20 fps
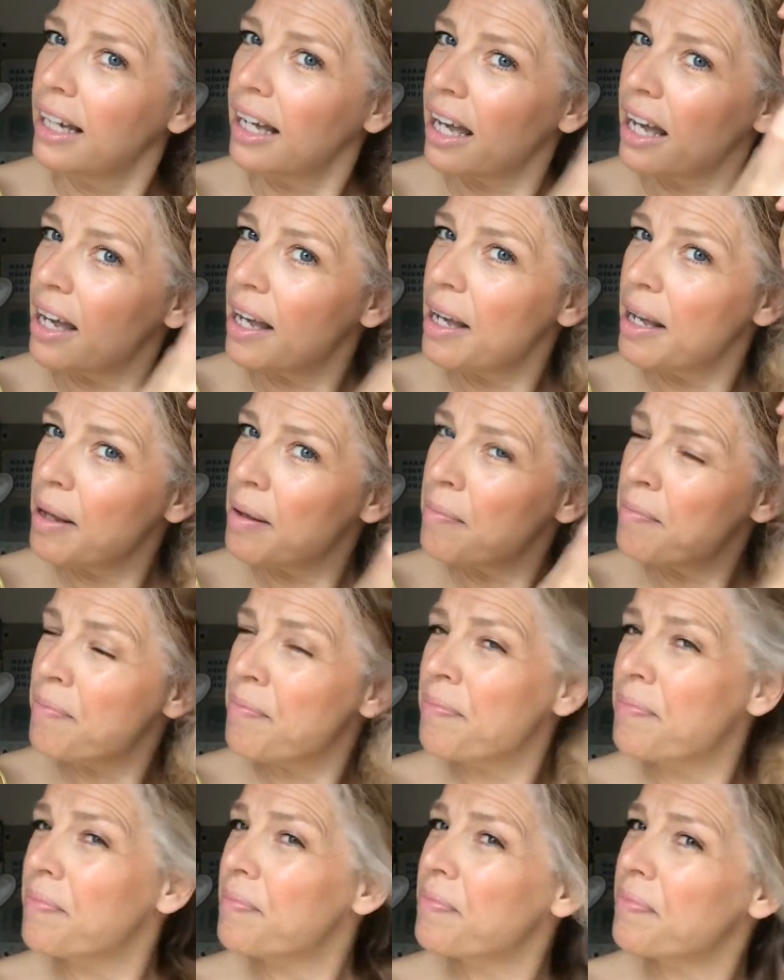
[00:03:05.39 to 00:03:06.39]

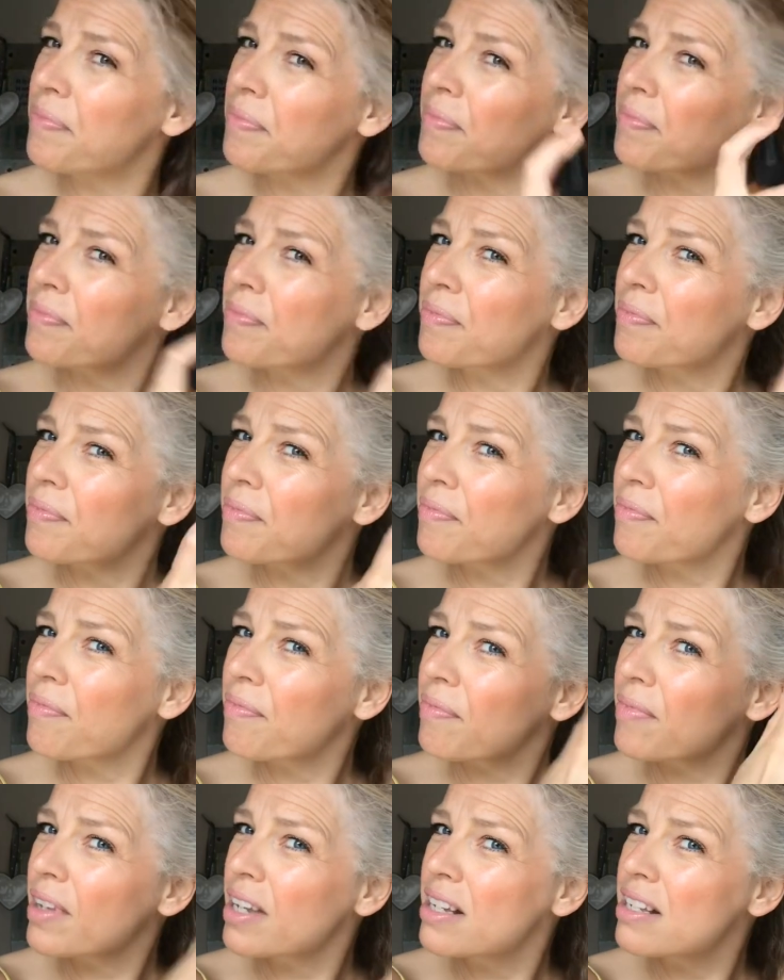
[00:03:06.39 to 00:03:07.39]
Um,
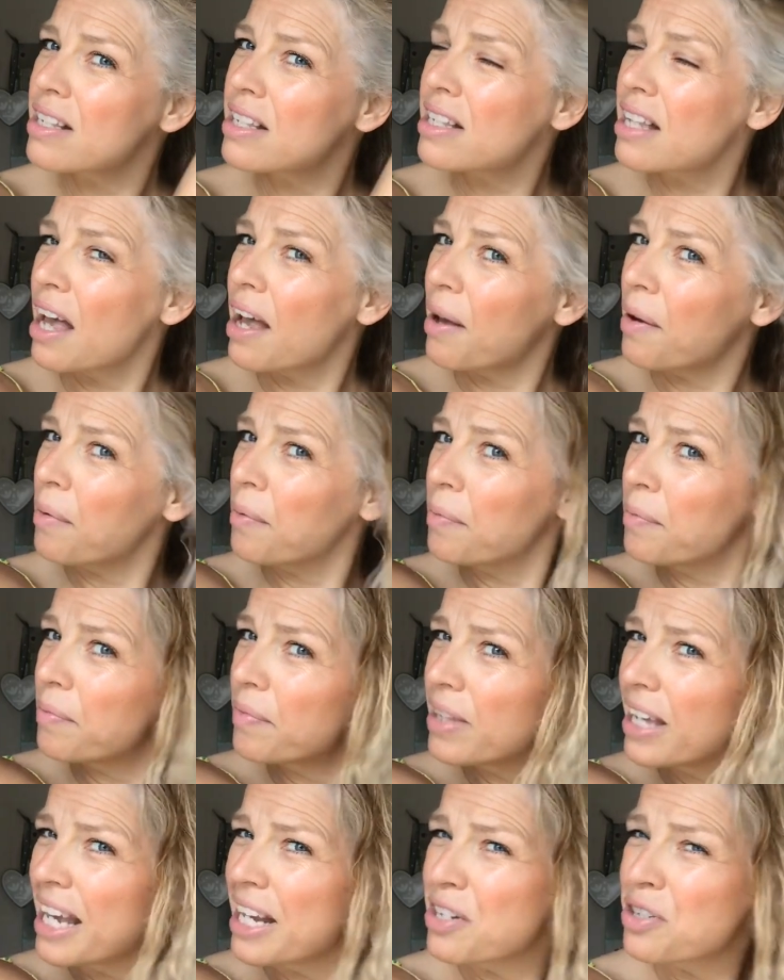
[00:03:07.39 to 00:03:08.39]
so
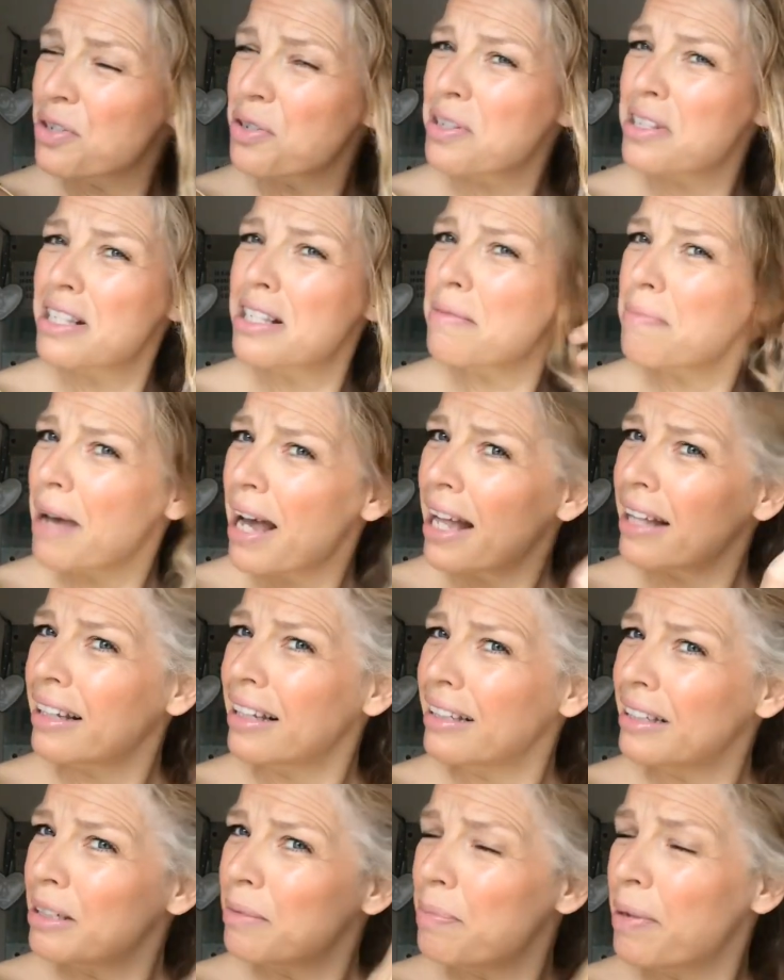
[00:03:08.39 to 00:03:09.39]
it does smell
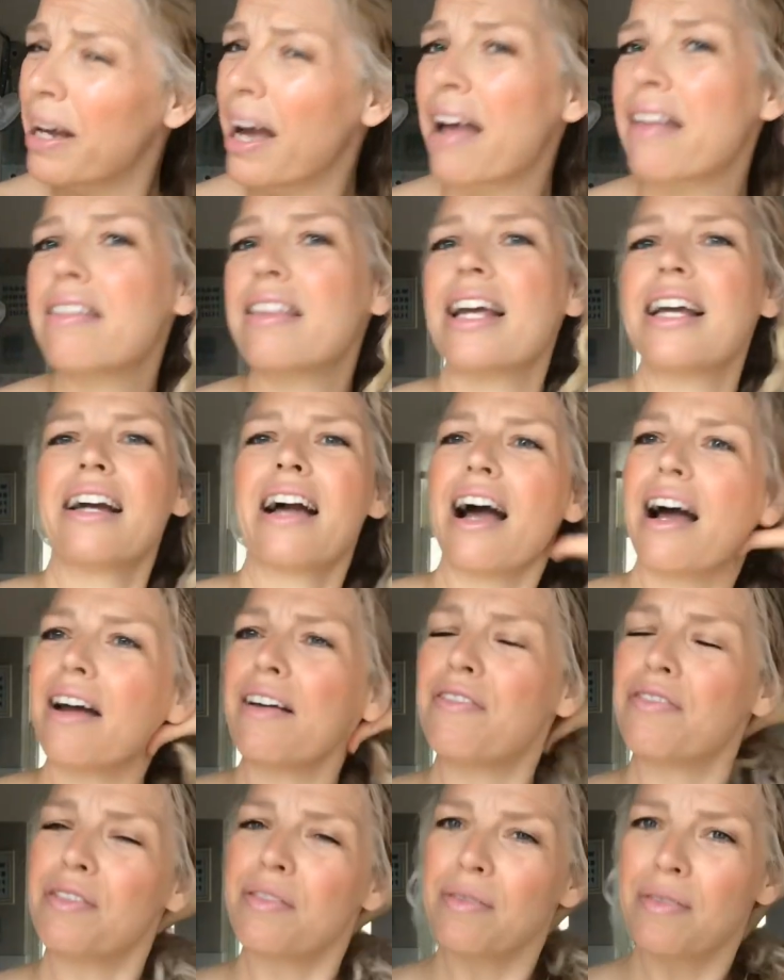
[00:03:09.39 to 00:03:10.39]
a little bit. I think
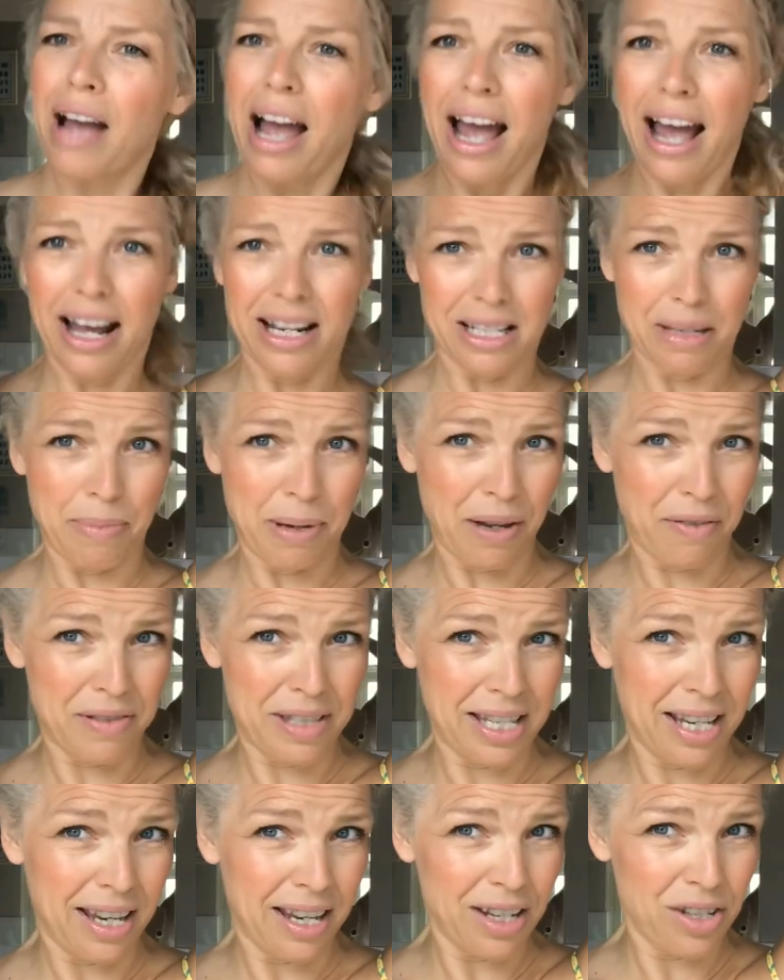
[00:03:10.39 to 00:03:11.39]
I've had a bit of
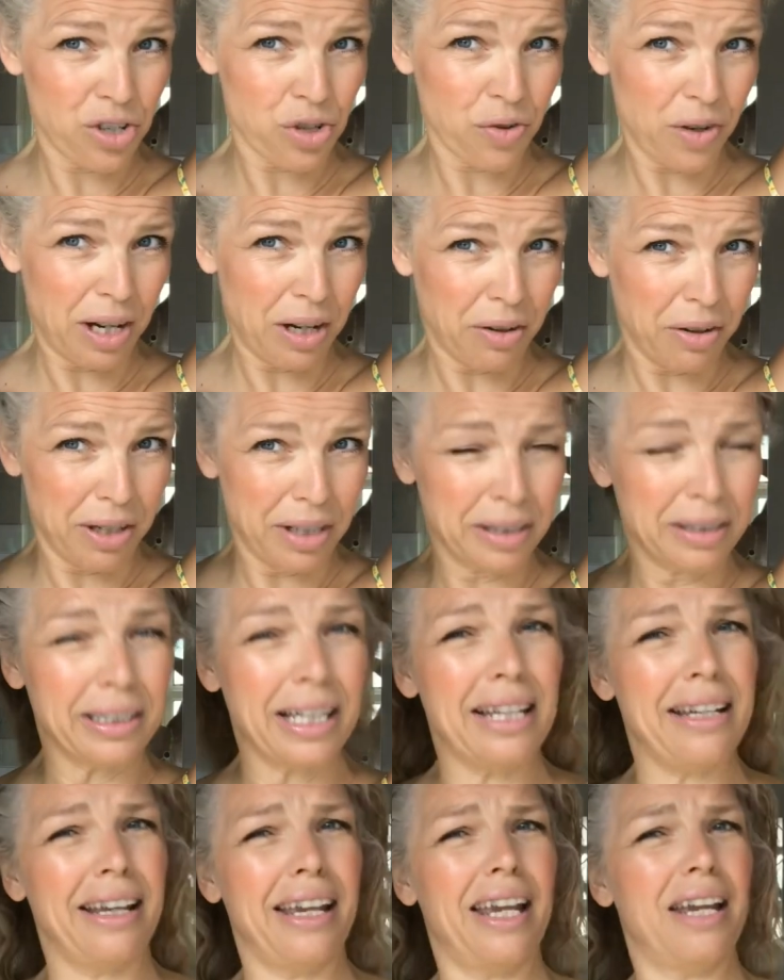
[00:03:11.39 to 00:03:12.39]
tea tree oil
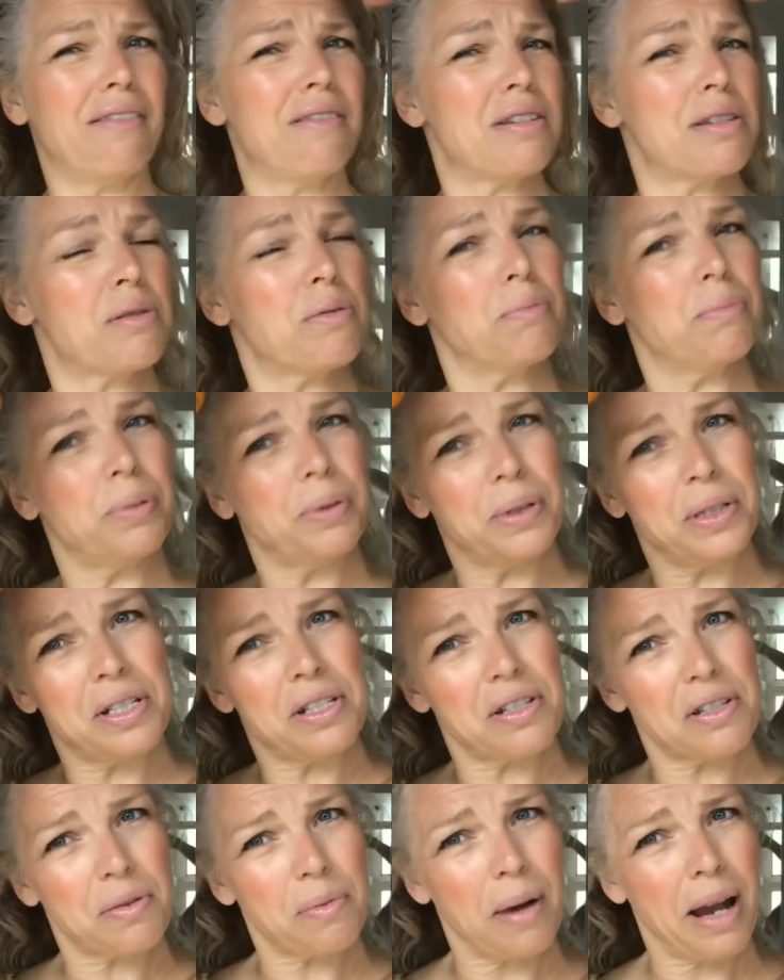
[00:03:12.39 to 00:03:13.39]
in here at some
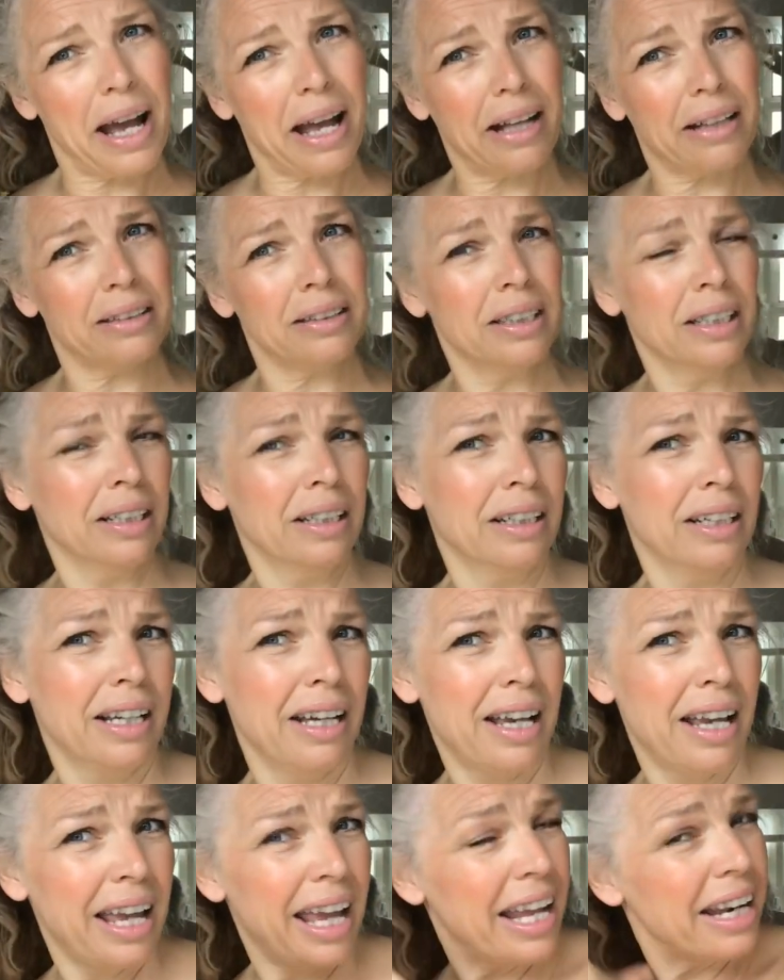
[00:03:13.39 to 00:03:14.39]
point as well,
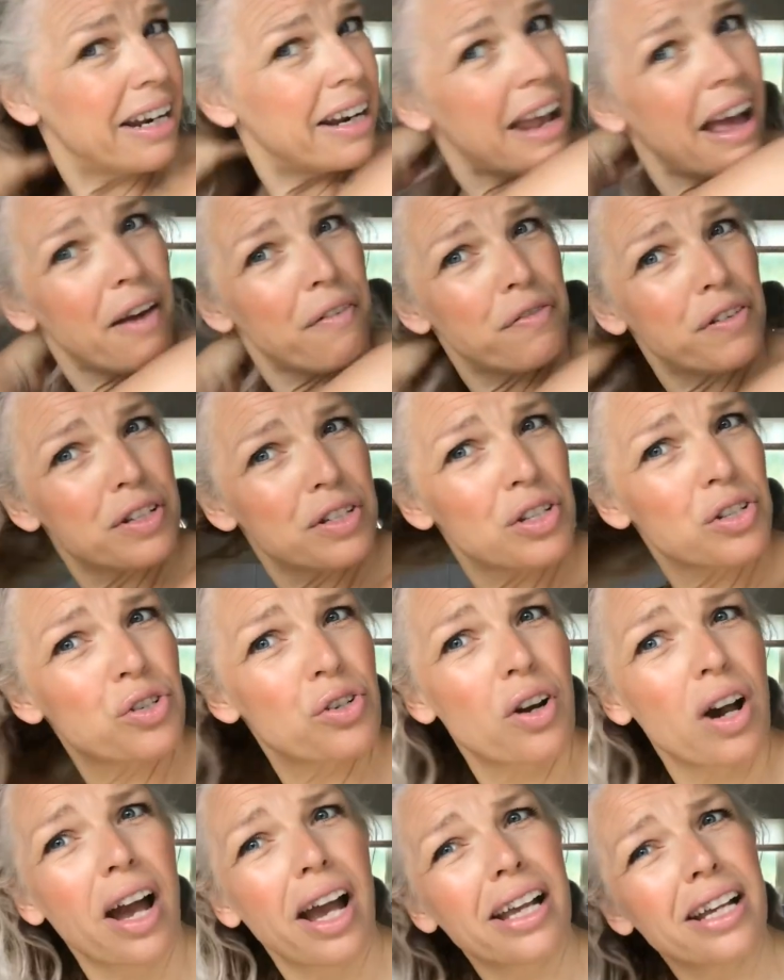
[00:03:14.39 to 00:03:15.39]
in an effort to
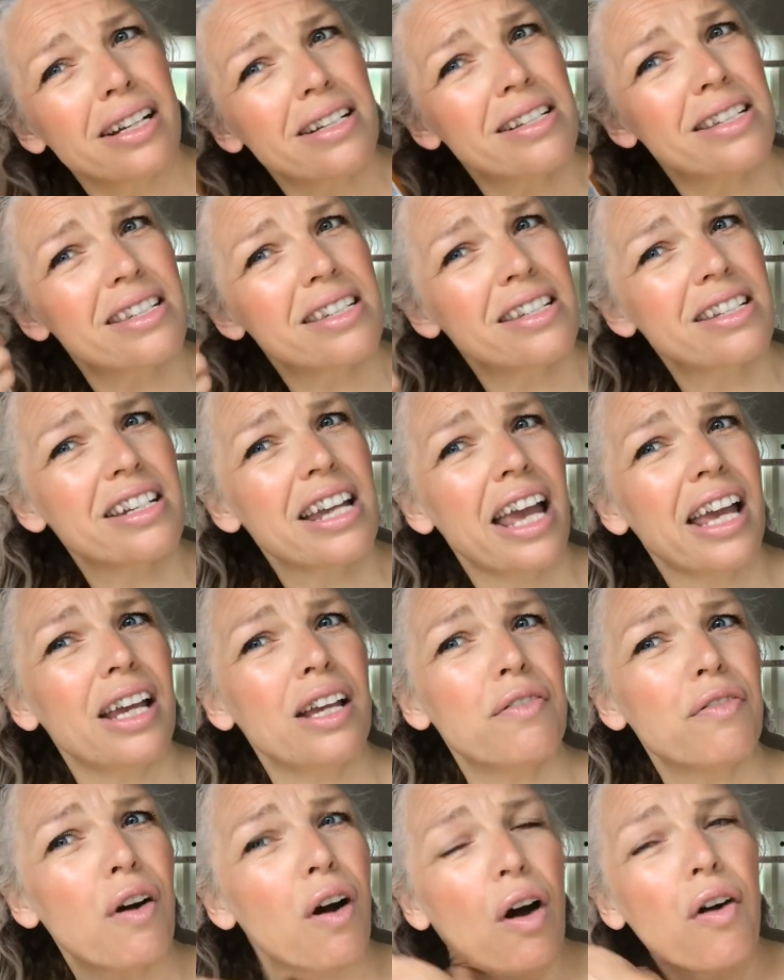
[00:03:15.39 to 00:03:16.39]
try and
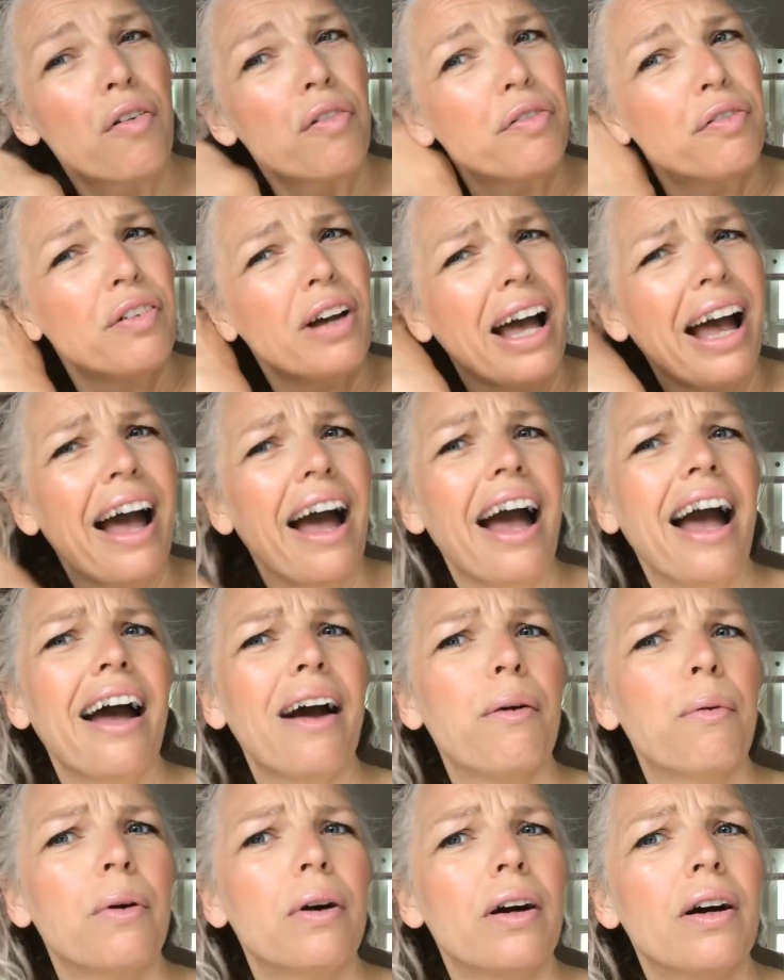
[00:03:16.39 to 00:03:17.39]
stave off,
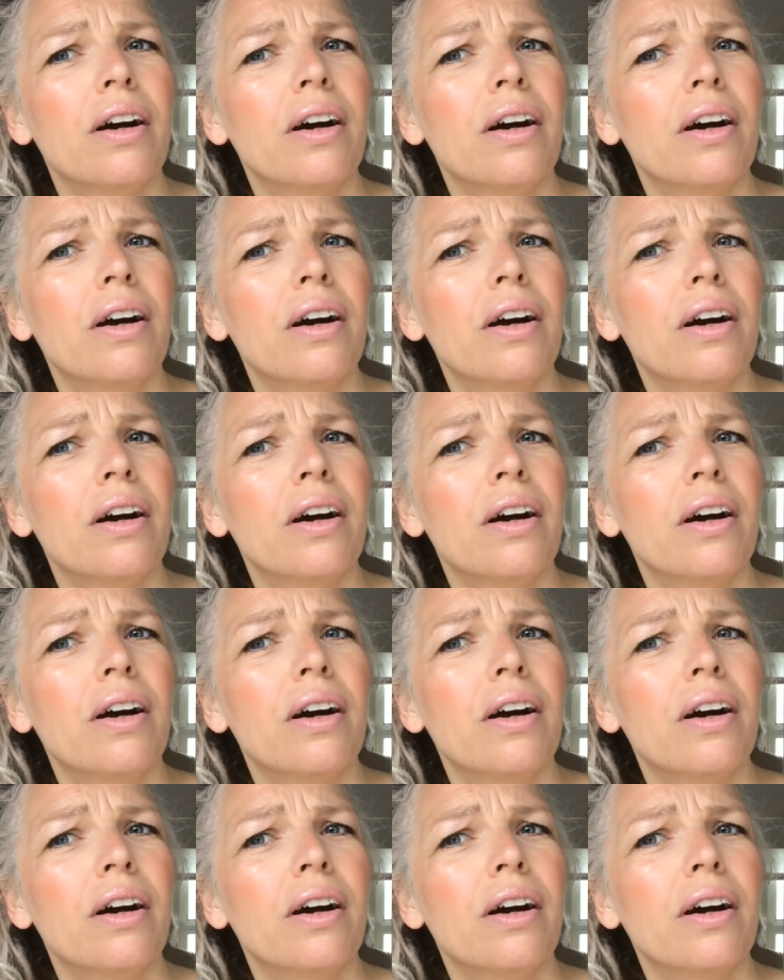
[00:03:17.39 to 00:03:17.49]
ow,